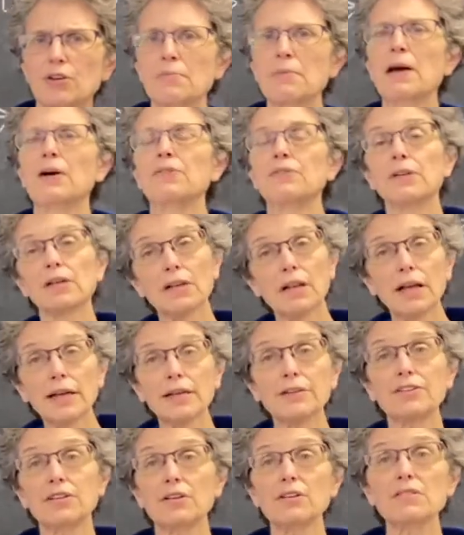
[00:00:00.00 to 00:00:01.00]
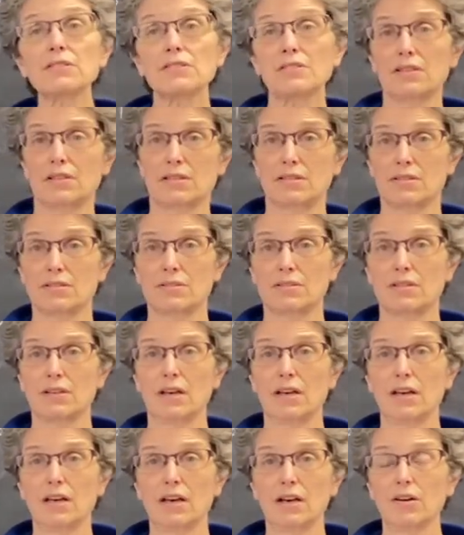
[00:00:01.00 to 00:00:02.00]
amount. And the client does this.
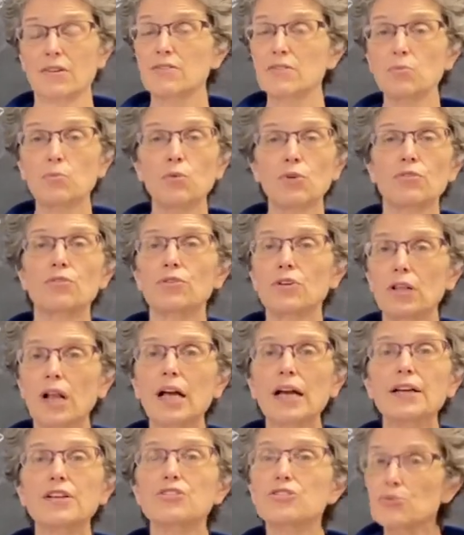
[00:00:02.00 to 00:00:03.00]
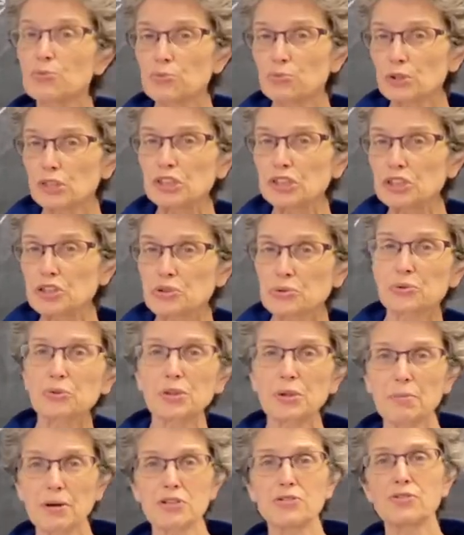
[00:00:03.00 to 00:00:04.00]
I have some wonderful clients who really,
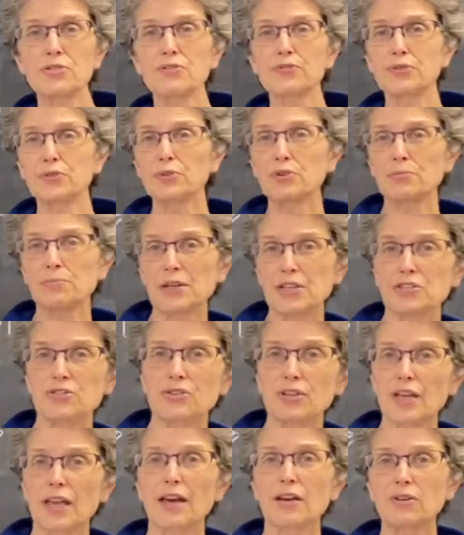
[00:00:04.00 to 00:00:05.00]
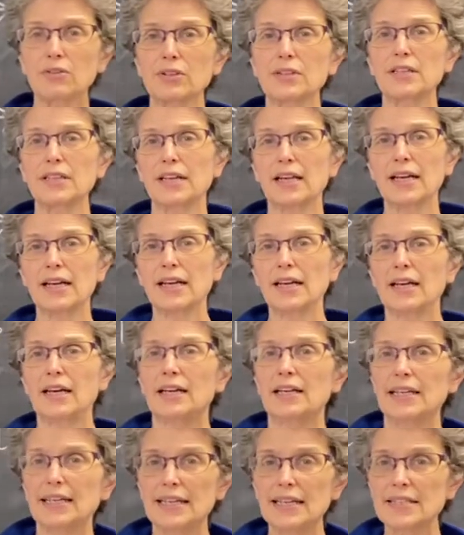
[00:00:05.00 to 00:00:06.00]
truly measure the food and make sure the cat only
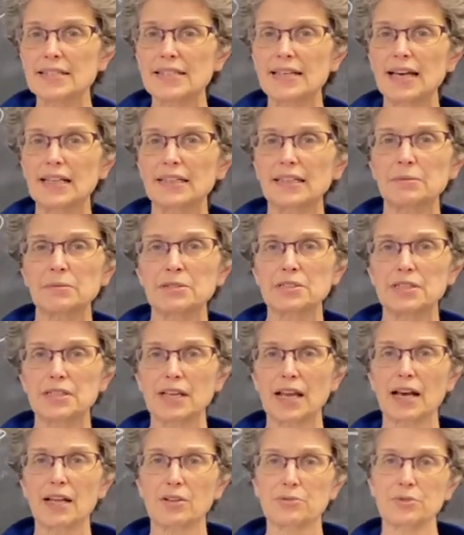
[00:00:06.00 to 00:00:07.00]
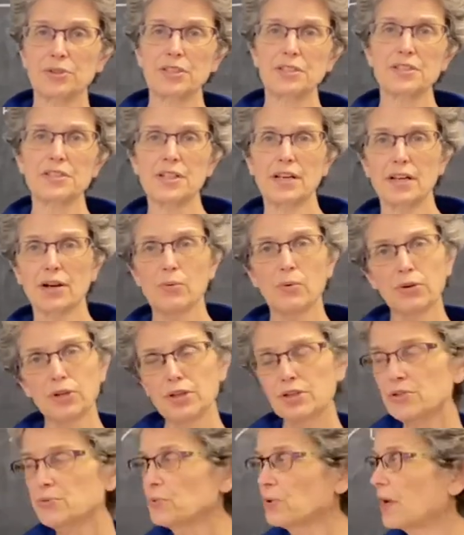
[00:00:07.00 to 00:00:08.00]
eats that limited calorie intake. Well,
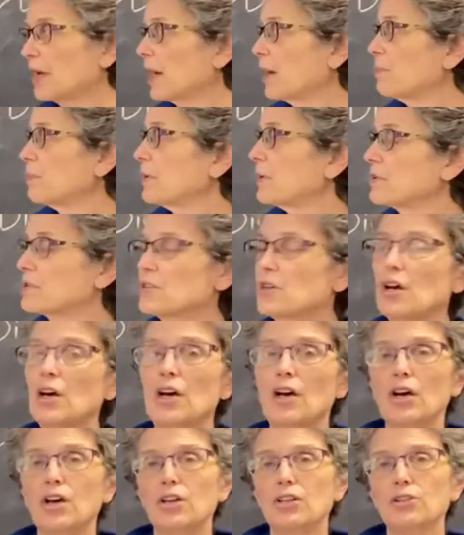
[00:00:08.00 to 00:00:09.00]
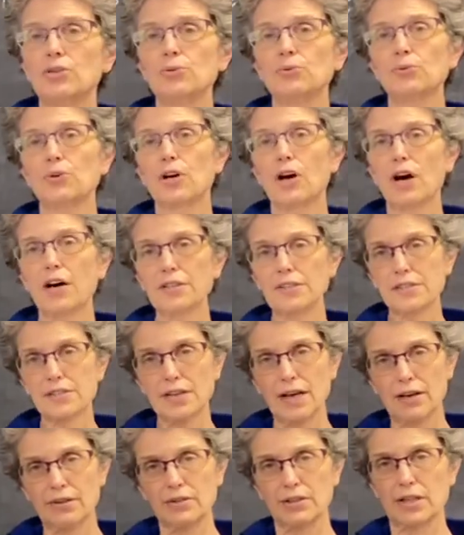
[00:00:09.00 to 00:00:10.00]
here's what happens. You cut
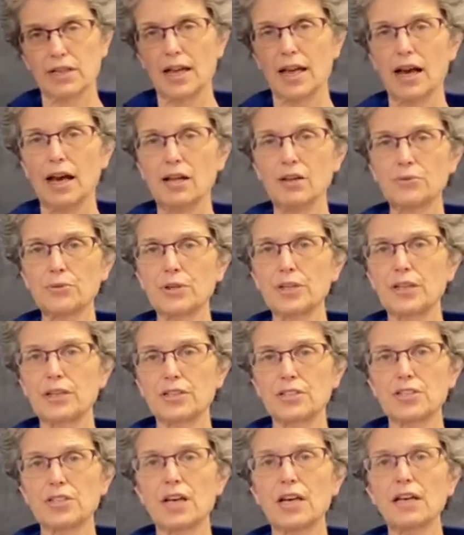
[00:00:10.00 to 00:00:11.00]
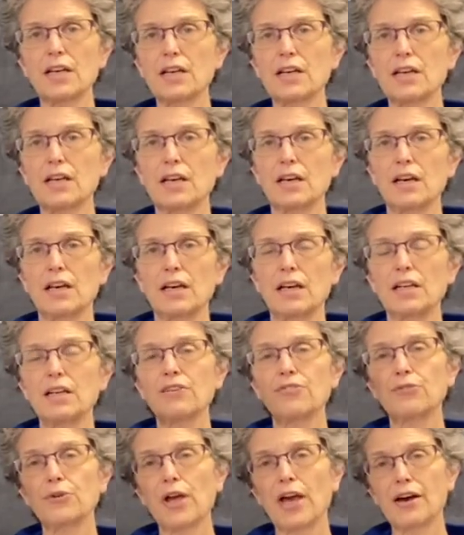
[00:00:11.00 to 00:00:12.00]
down the calorie intake, and
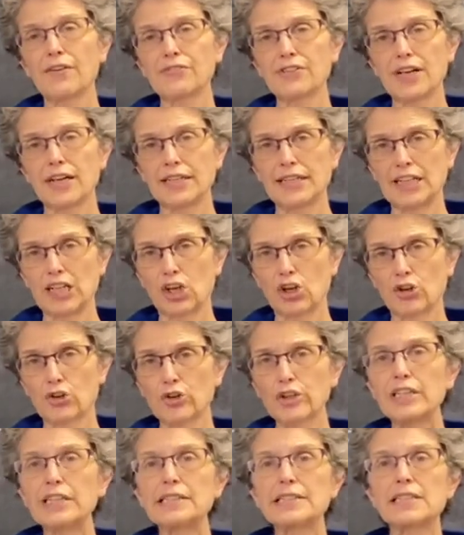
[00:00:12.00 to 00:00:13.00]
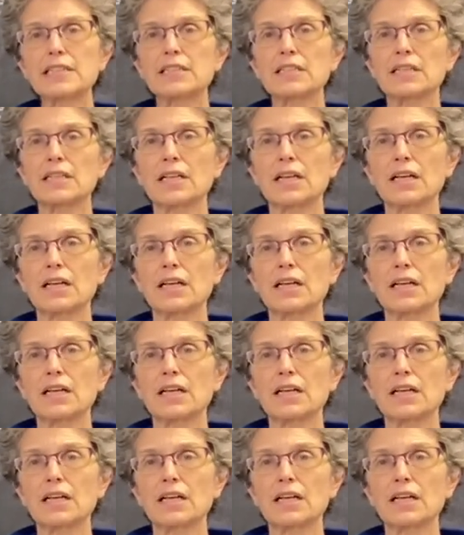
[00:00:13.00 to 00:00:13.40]
if we have not increased